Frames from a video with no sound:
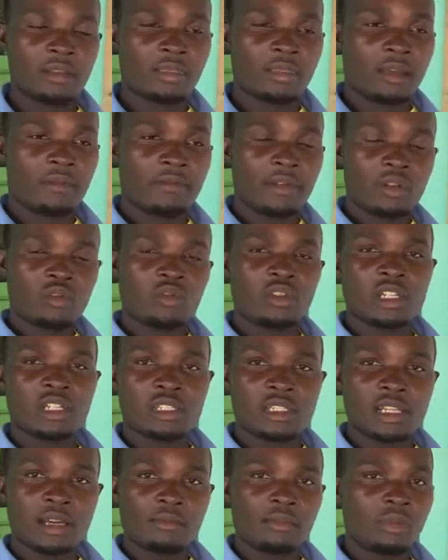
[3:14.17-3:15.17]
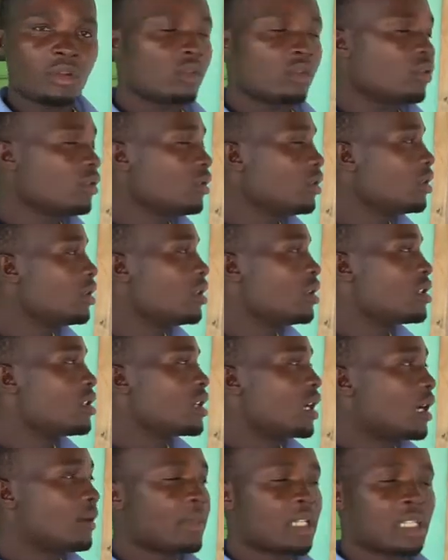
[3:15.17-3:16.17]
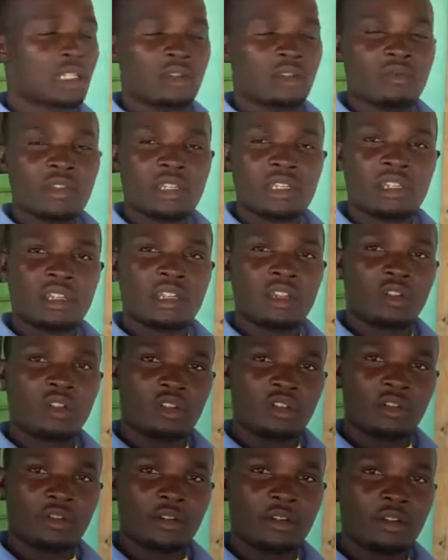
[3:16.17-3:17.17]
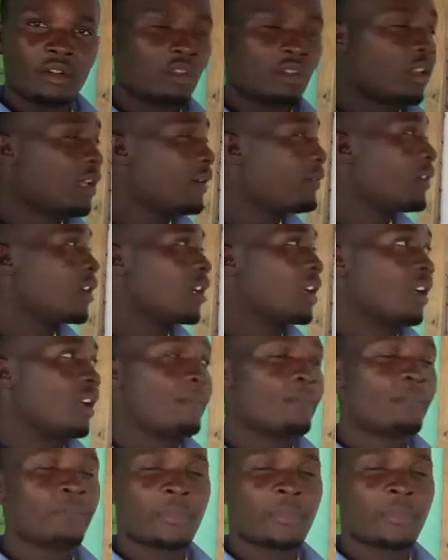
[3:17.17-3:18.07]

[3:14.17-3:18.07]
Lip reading: A very good example is Harmattan wind in the North Africa.